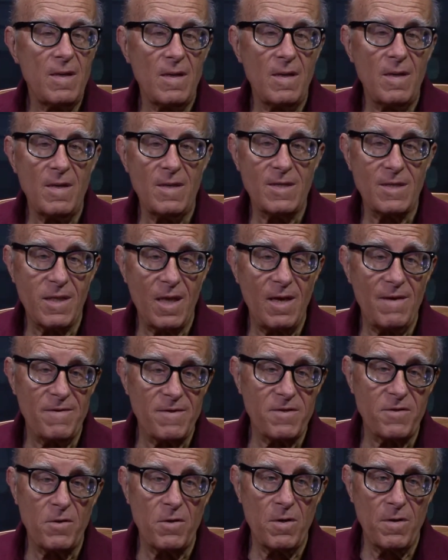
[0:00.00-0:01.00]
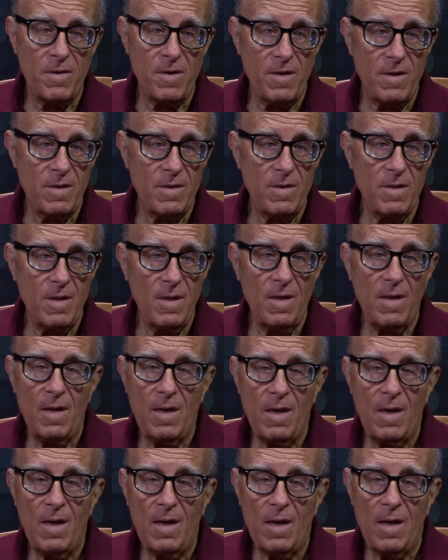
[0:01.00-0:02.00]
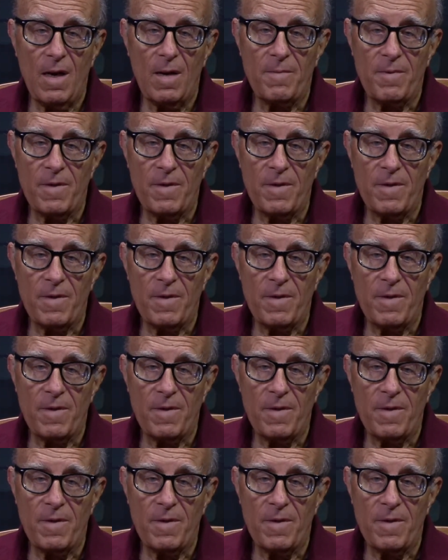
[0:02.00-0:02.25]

his life story up